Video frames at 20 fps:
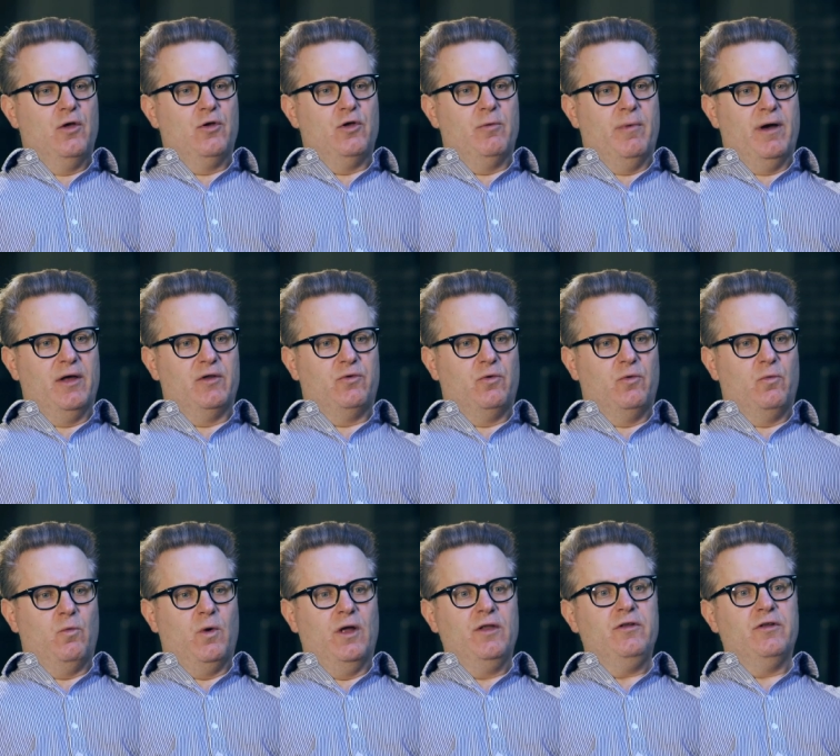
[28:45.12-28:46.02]
You
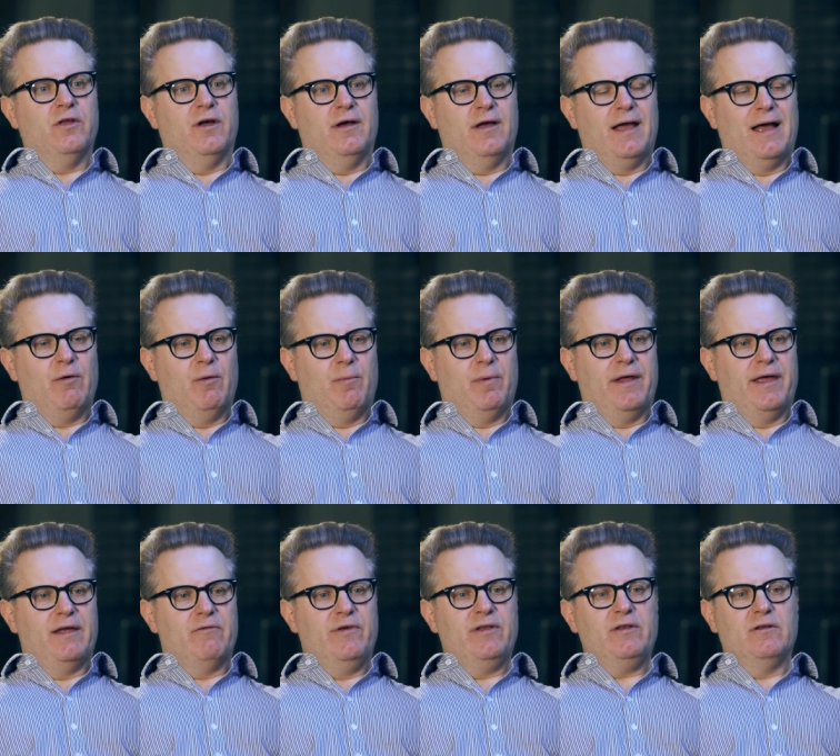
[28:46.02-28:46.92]
might wonder how a
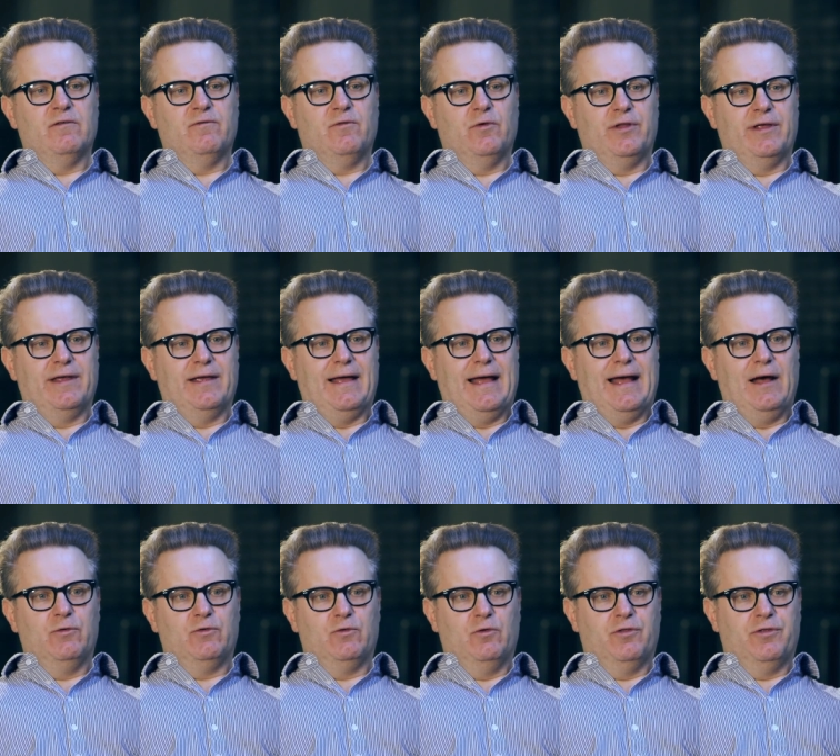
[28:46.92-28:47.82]
play written for the
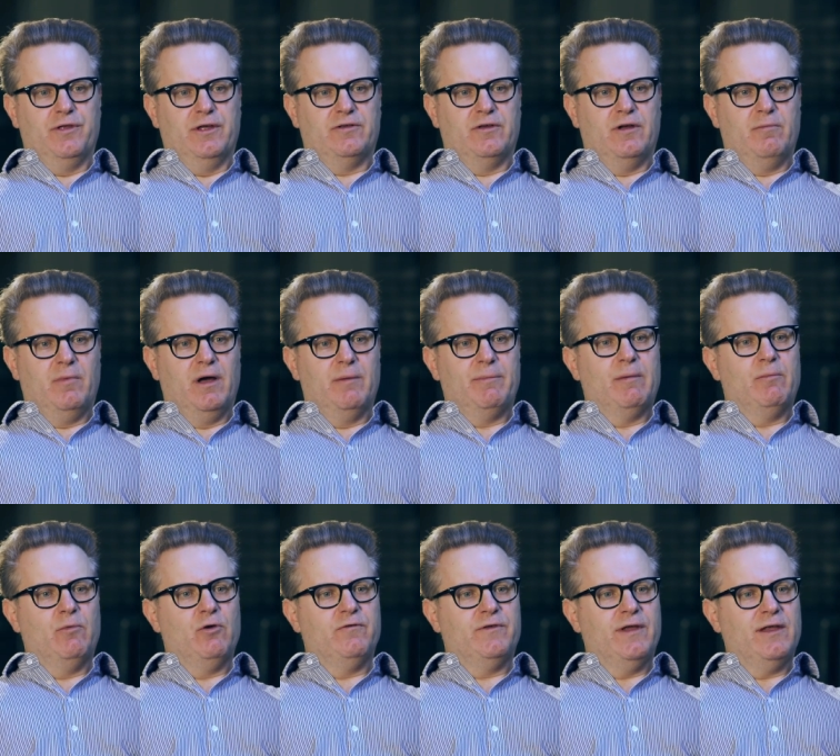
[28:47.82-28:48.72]
outdoor theatre might be
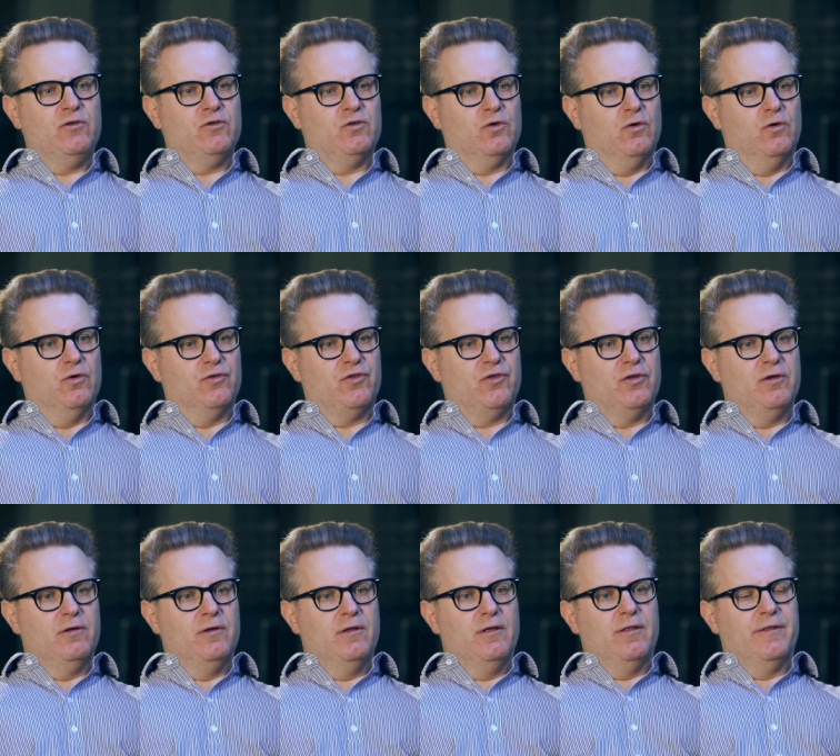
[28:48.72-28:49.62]
moved indoors.
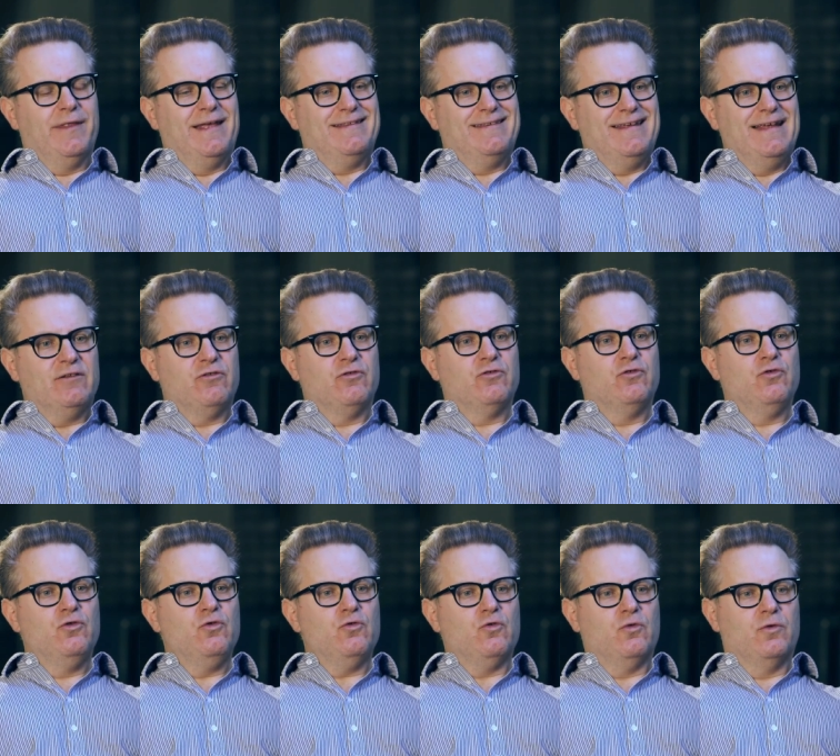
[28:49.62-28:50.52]
They did
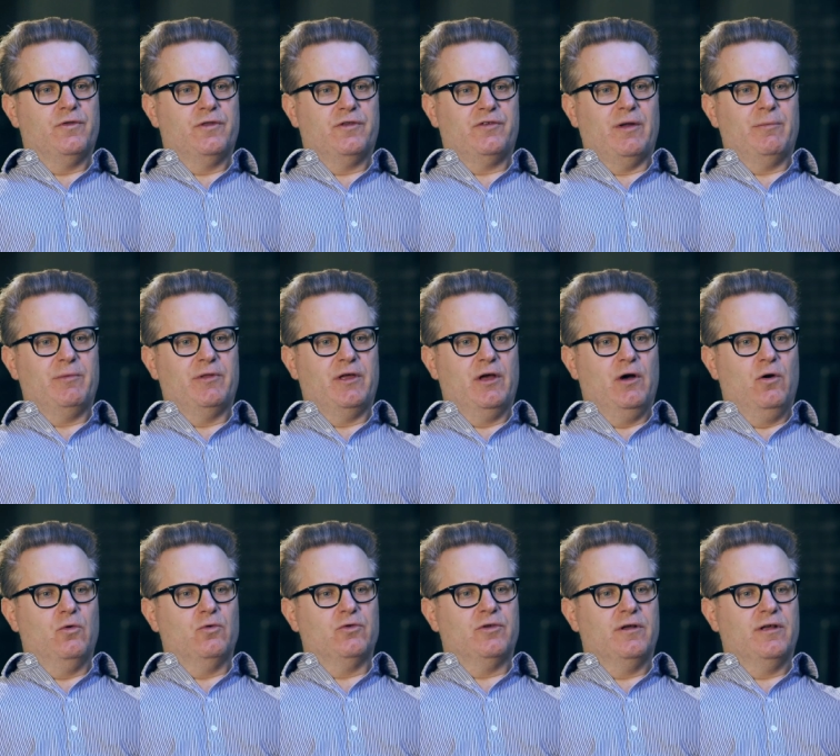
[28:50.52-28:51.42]
do some of the
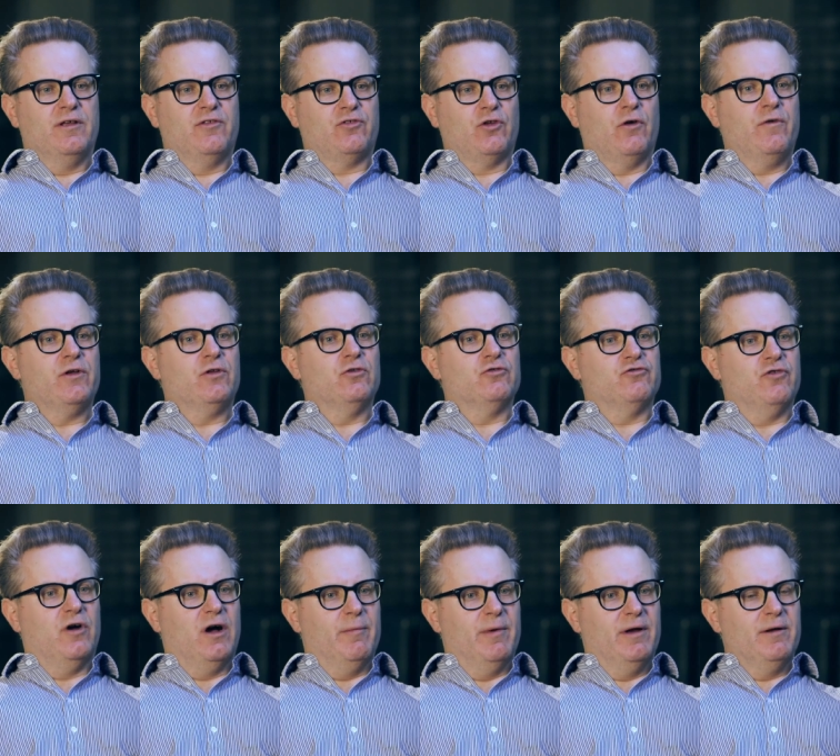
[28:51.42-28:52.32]
old historical
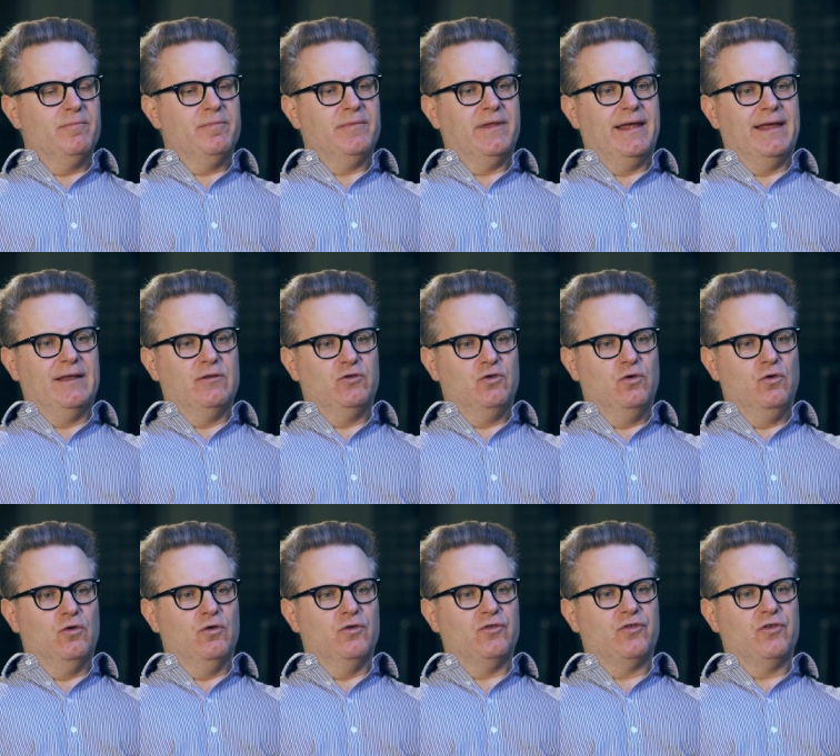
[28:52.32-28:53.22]
drama
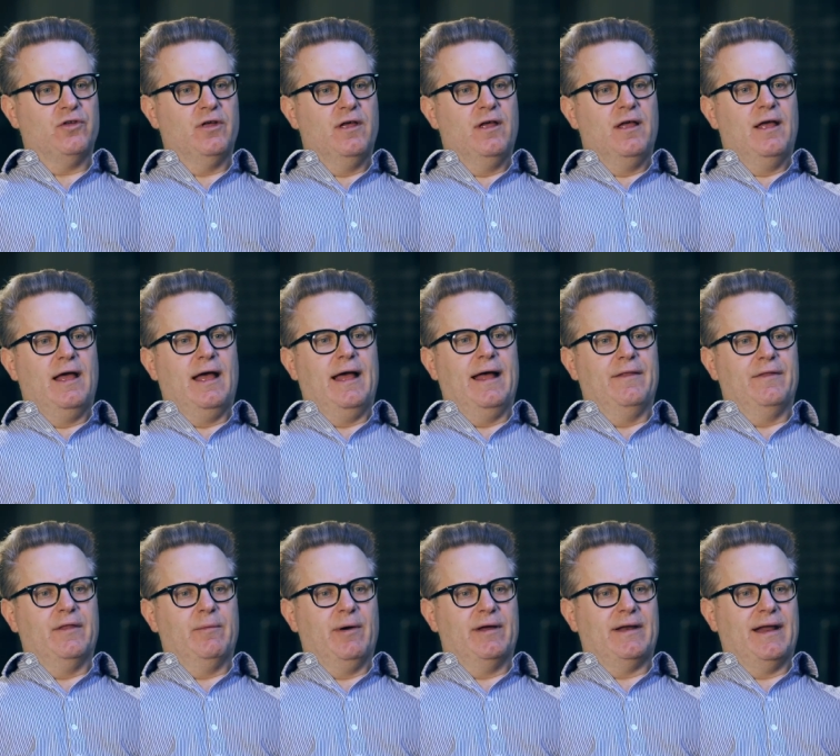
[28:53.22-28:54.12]
indoors,
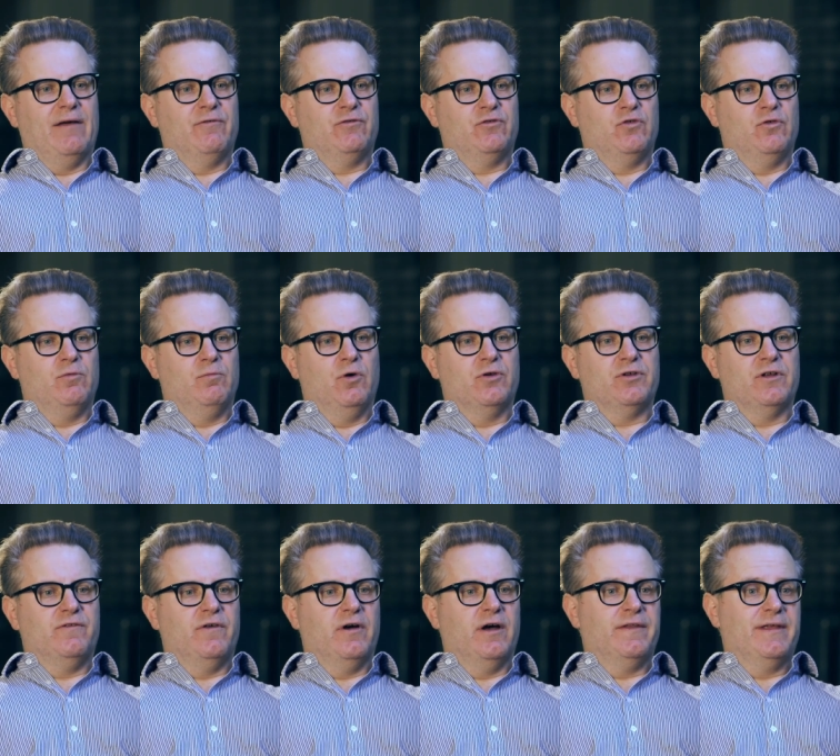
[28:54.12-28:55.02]
and they might have to
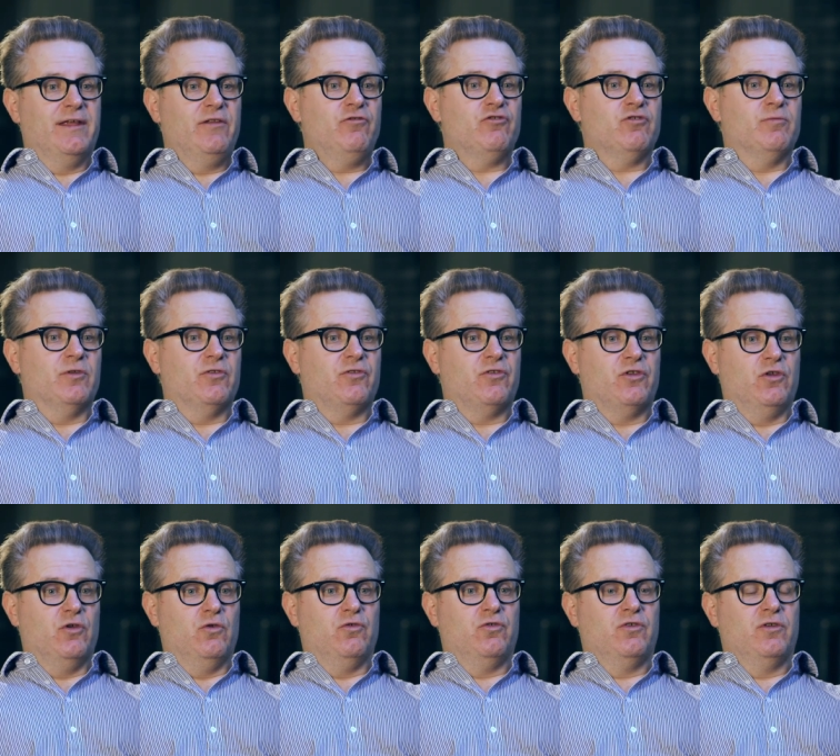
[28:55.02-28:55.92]
modify the
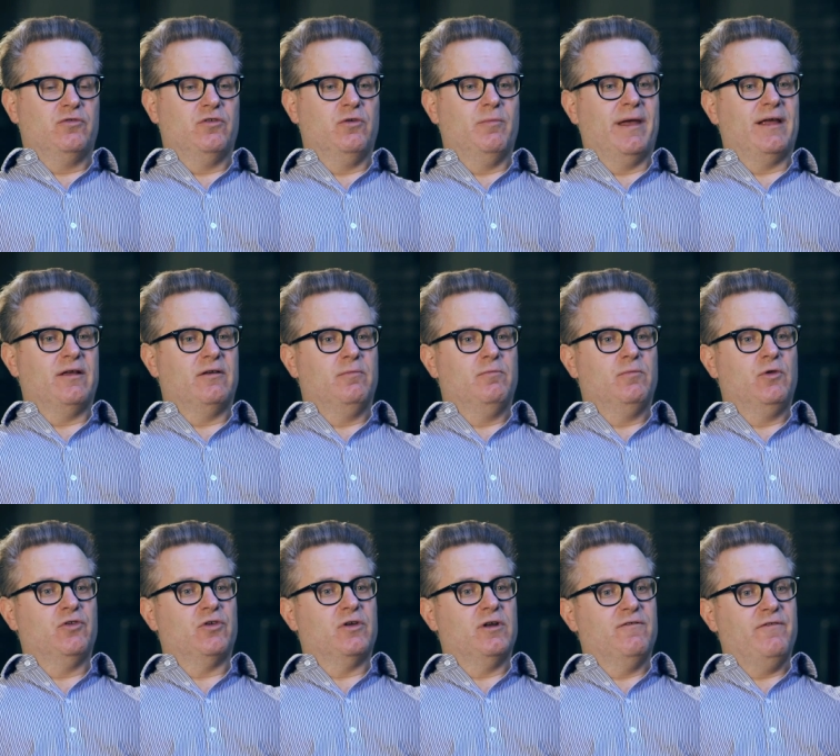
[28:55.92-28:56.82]
instruments used to make
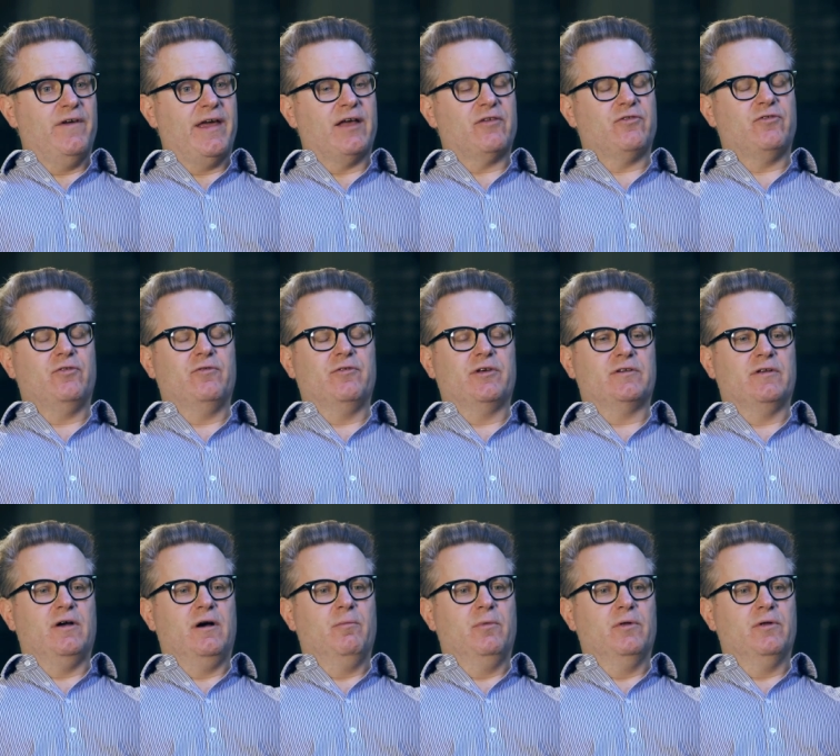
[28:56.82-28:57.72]
musical effects, for
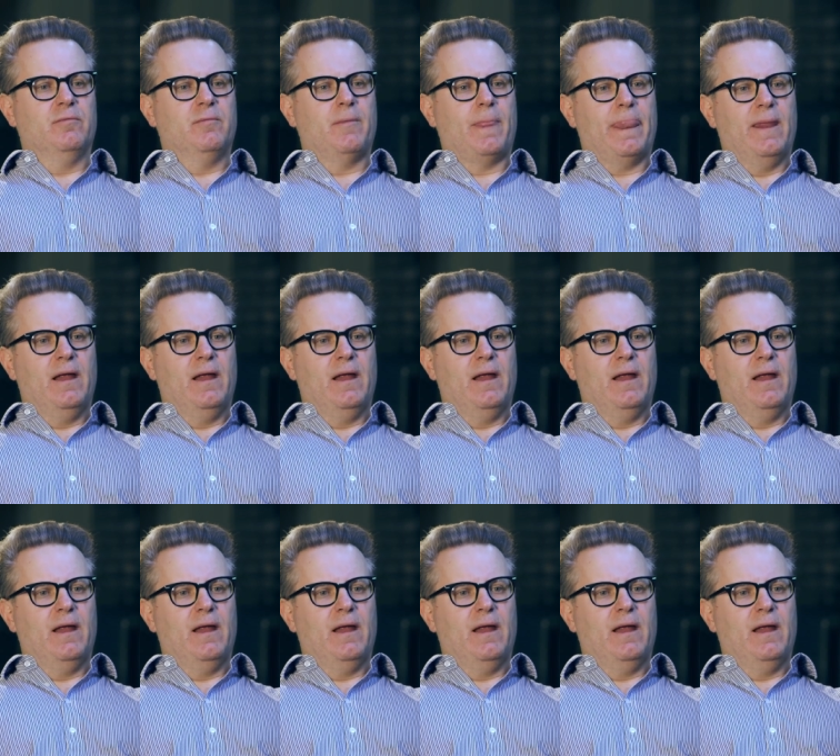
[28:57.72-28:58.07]
example.